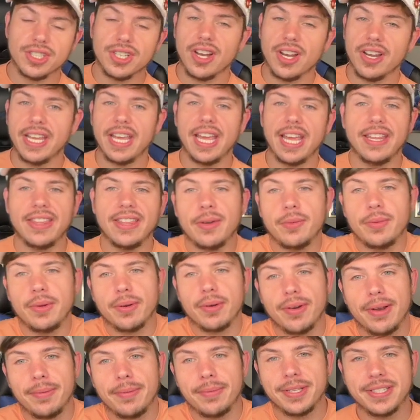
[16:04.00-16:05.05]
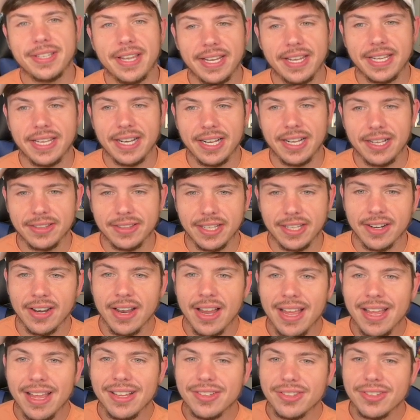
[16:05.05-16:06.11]
it, and then we were able to take it out there.
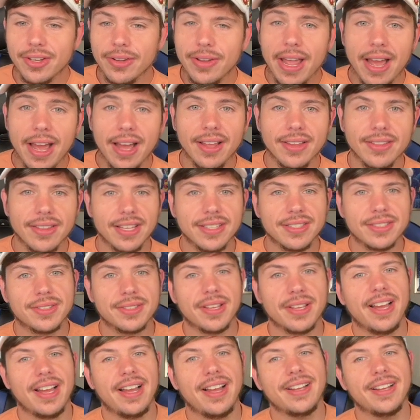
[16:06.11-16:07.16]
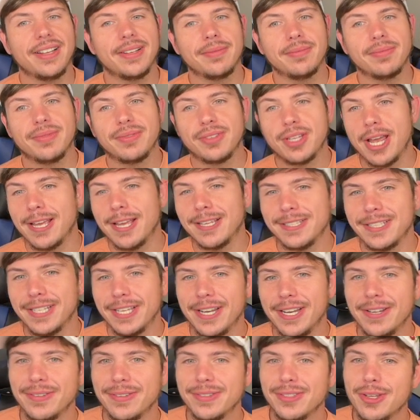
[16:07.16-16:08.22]
So yeah, that's,
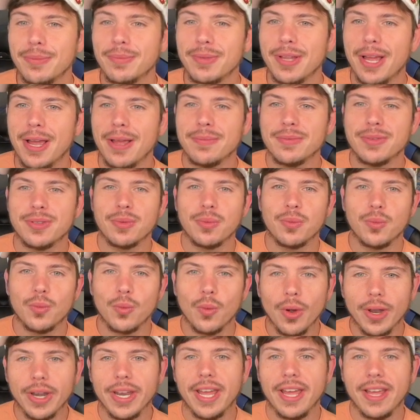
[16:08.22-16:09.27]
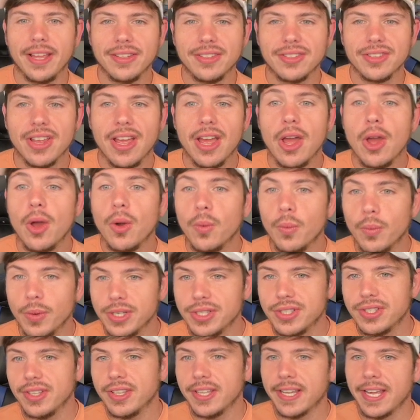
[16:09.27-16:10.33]
sometimes one heads wins you
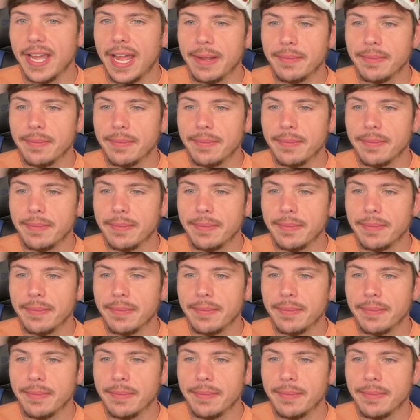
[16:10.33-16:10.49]
the game.